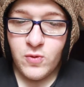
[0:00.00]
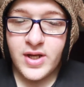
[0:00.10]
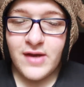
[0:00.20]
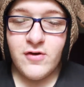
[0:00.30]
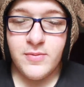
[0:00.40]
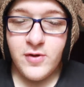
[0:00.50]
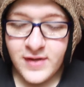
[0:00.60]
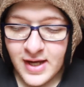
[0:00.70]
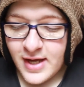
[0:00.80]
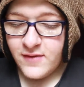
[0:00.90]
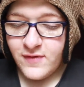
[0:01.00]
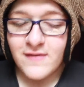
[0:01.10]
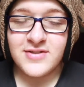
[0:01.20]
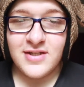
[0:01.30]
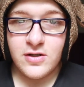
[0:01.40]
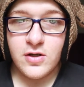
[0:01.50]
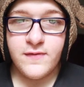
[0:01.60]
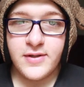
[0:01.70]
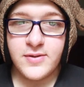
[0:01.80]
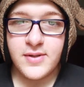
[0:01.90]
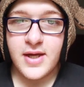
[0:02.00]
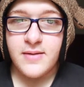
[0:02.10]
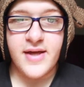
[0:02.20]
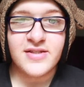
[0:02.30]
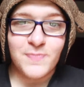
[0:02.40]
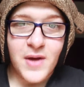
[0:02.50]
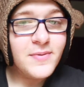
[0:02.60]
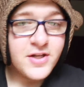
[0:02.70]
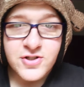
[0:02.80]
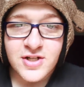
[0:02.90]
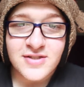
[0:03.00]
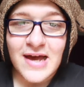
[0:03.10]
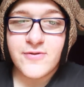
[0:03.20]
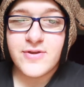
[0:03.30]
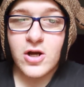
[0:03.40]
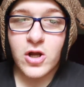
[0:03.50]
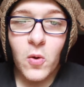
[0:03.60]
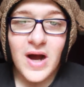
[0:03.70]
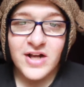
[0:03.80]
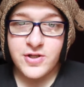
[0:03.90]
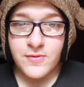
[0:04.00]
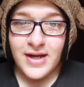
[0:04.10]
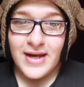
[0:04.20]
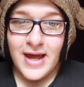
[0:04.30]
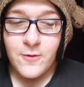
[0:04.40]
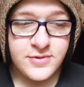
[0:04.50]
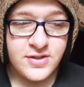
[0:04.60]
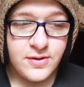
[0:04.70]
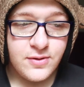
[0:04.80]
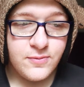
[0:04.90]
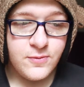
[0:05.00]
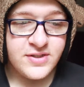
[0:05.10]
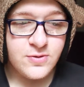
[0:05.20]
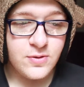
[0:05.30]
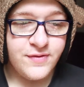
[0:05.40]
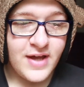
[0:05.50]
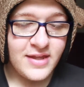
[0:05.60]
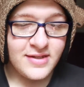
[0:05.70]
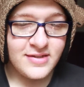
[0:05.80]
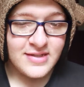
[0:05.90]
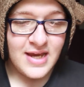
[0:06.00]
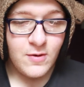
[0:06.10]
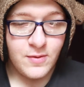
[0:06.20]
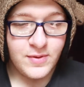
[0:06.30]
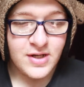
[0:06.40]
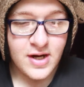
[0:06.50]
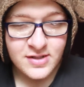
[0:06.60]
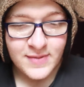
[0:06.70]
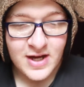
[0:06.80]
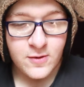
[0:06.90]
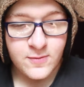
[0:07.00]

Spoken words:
whatever, moving on. If you haven't seen her video yet, it's published, it's out there, go watch it right now. So we sort of had this thing where we talked about